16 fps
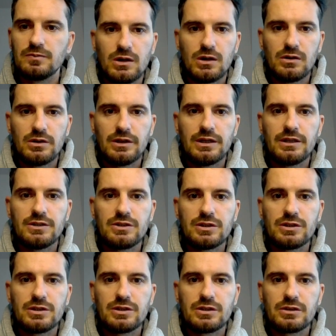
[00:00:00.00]
and
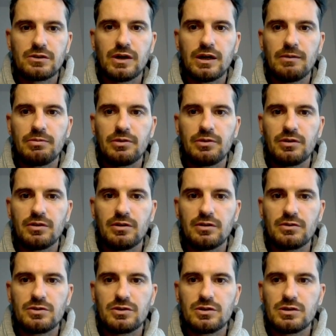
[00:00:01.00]
just grab the
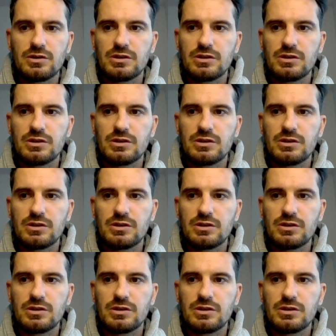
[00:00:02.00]
just